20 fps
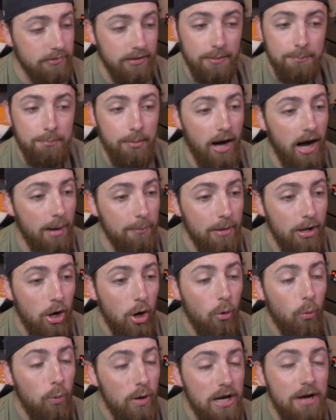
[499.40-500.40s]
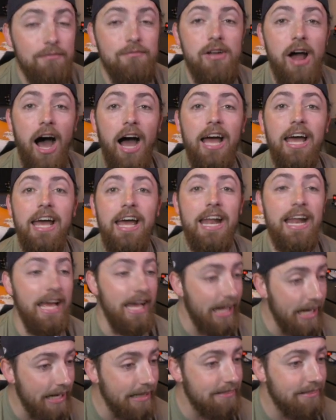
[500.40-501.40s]
hit a bomb. We have not hit
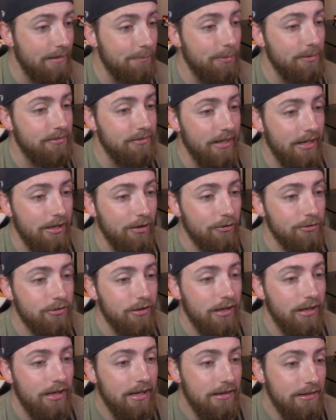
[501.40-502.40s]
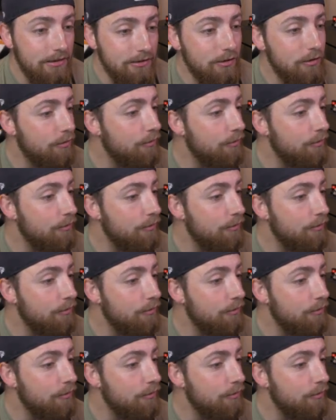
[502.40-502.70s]
anything but singles. This is